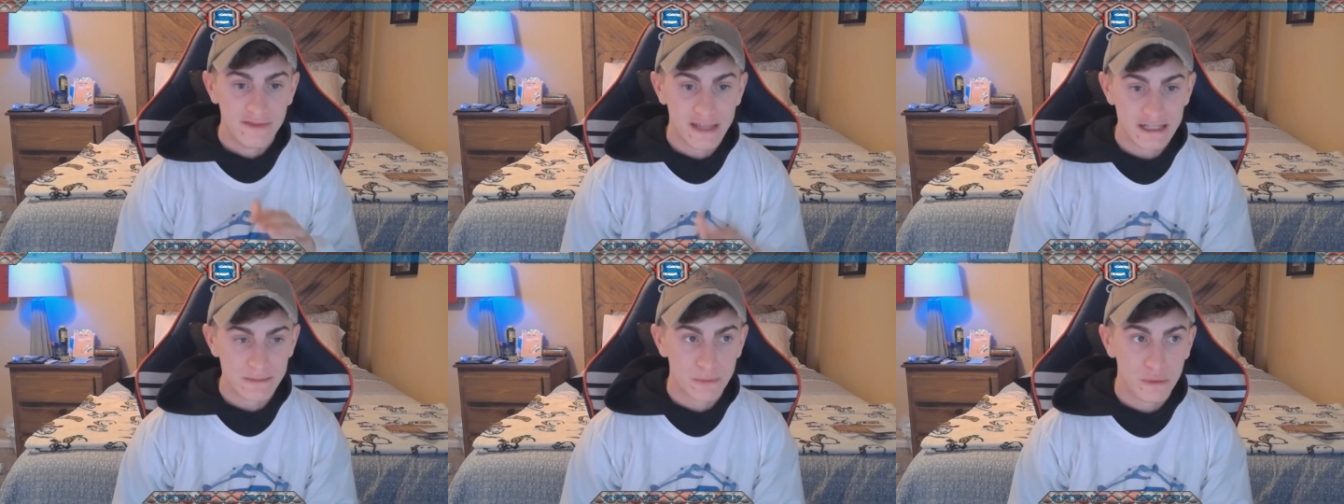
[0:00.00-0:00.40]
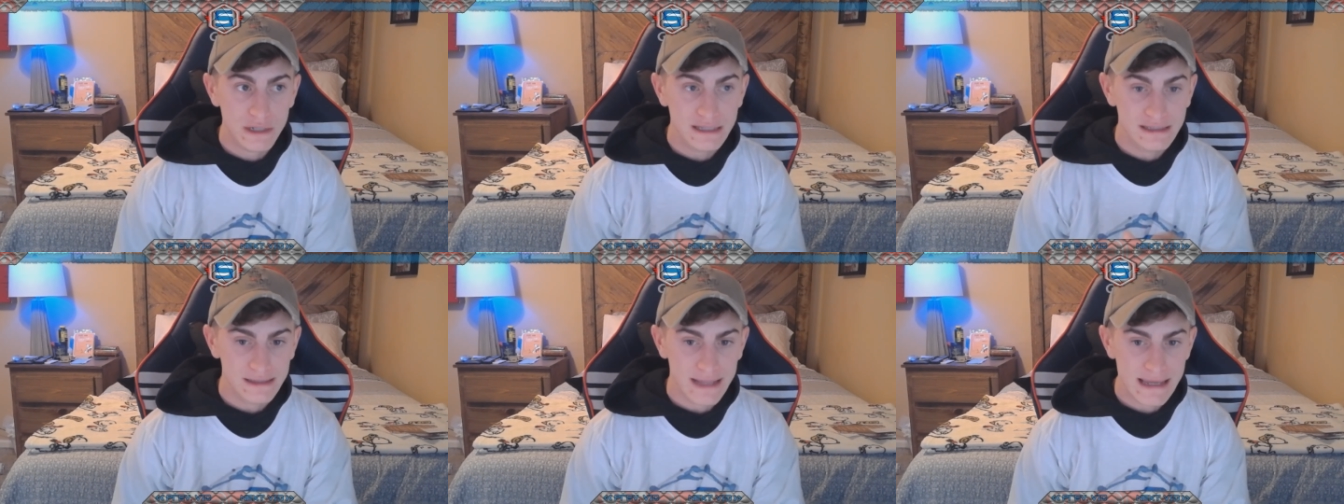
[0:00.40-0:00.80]
that's
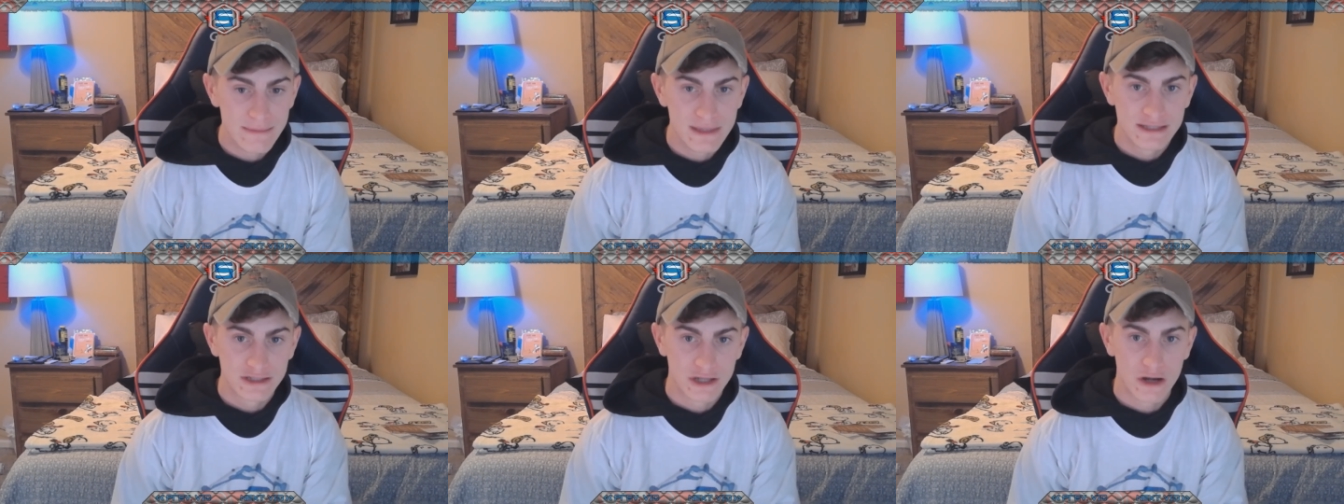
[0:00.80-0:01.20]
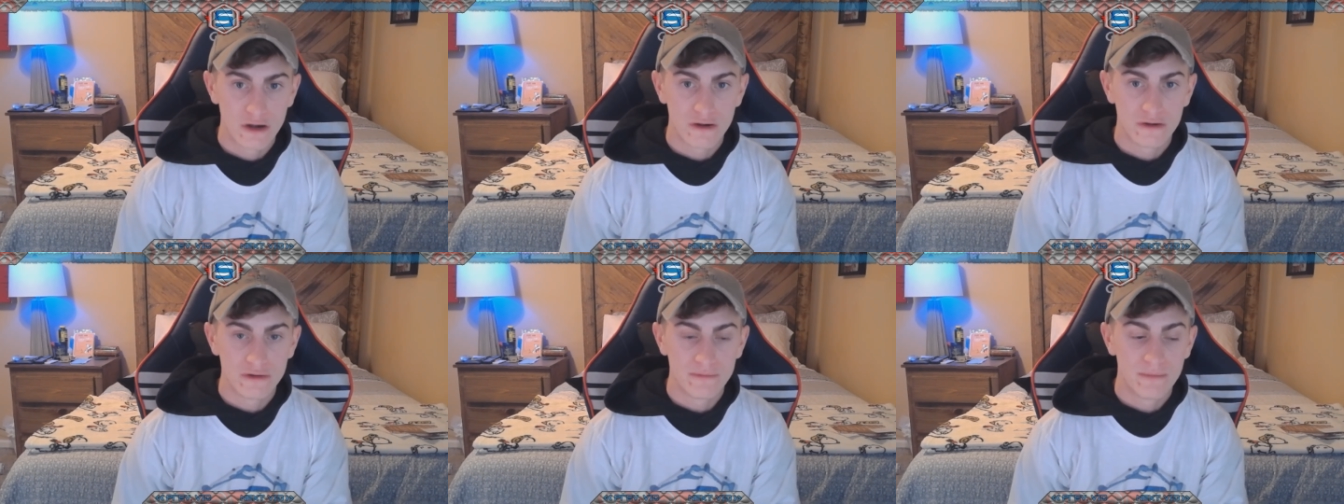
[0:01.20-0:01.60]
pretty layman's
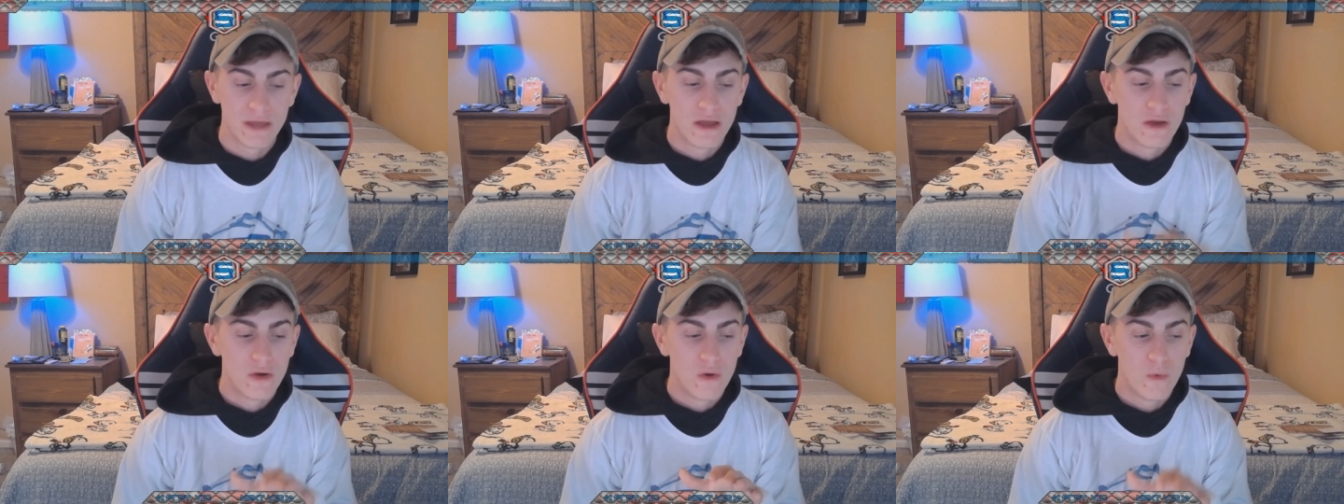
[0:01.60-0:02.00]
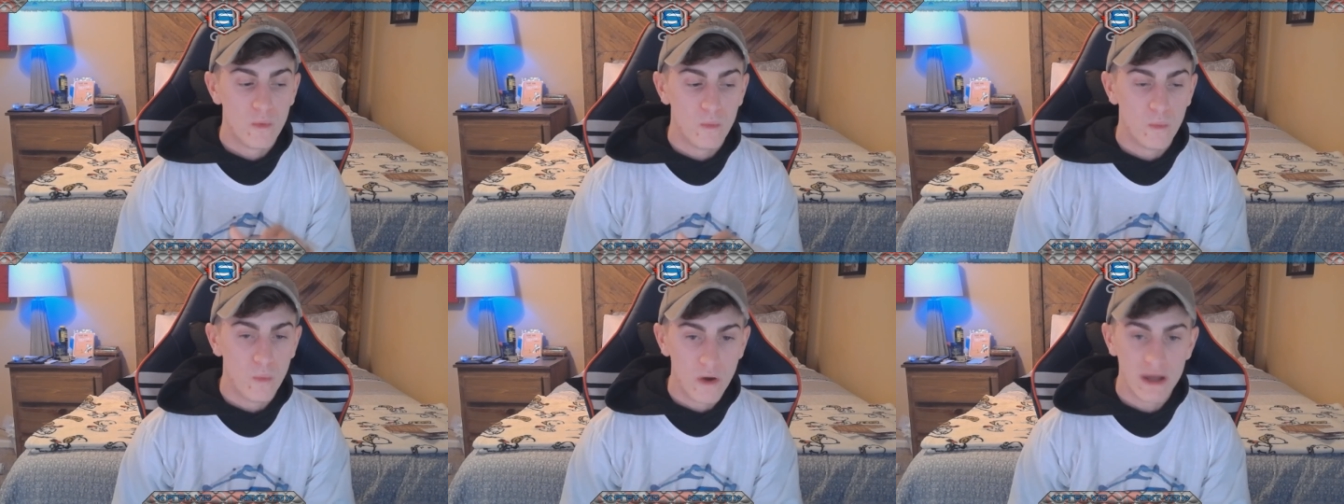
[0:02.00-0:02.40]
term
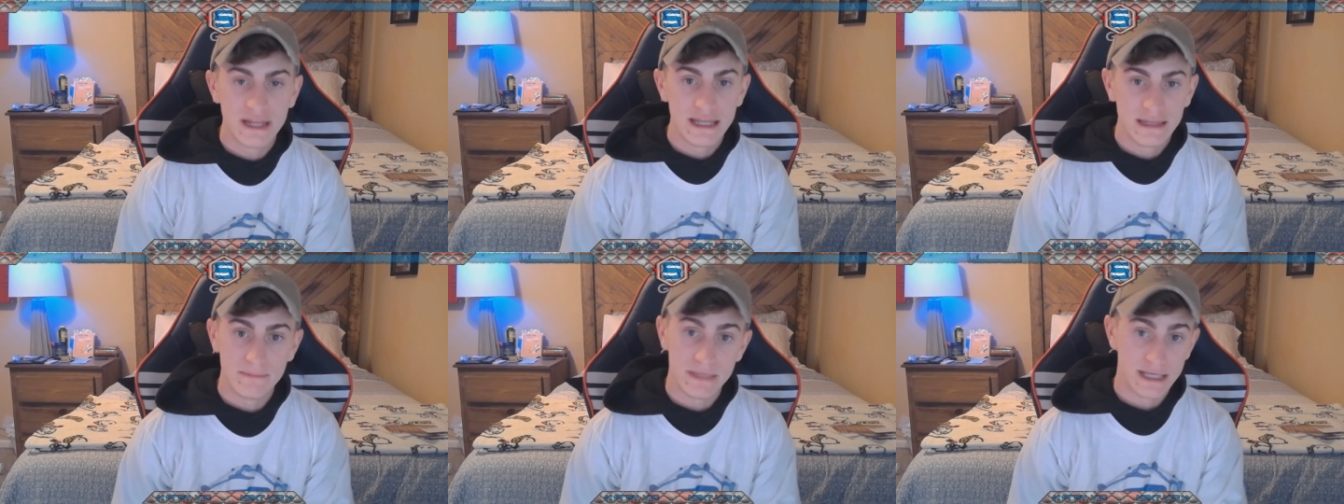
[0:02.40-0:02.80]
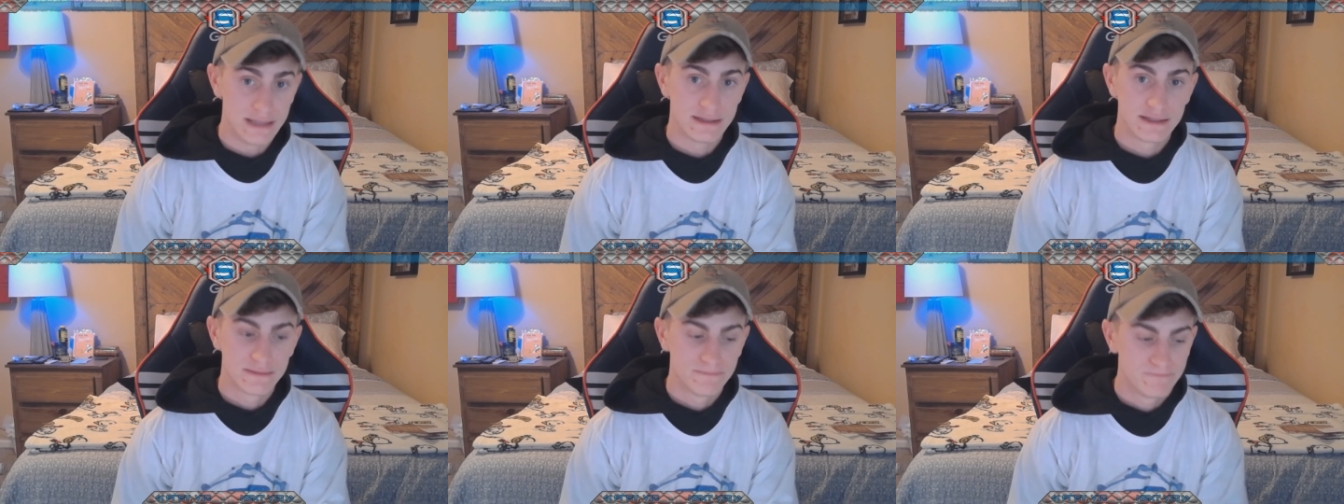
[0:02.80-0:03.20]
what it
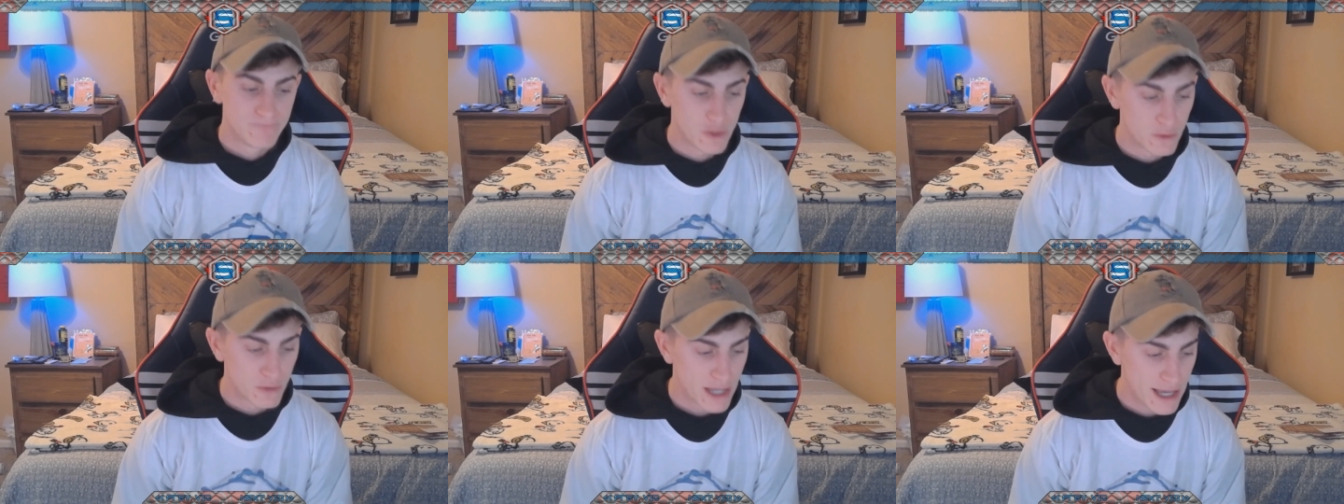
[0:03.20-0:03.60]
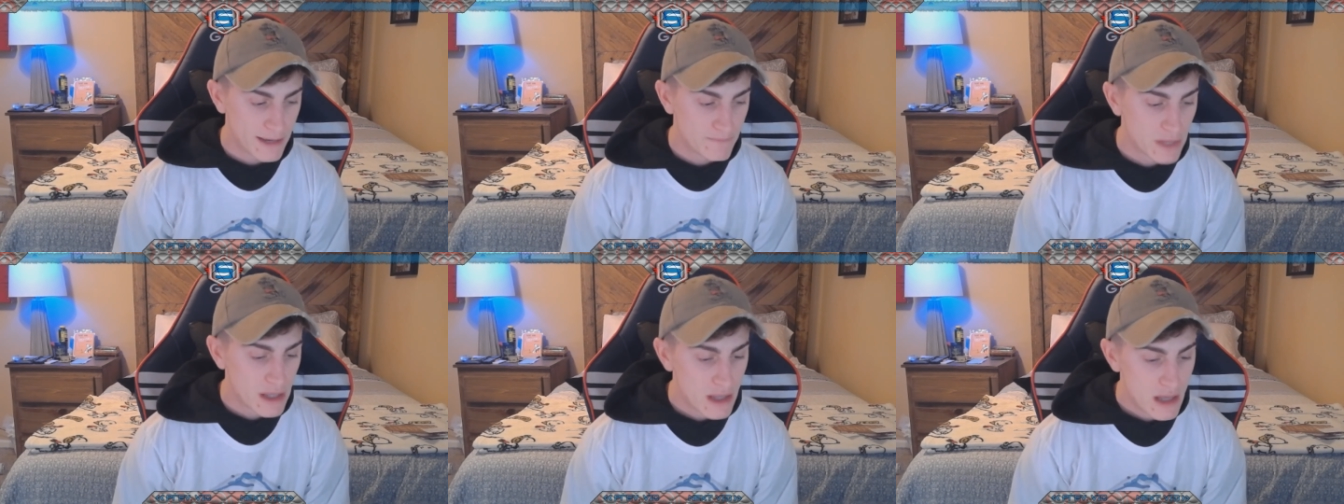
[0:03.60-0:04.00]
means, okay?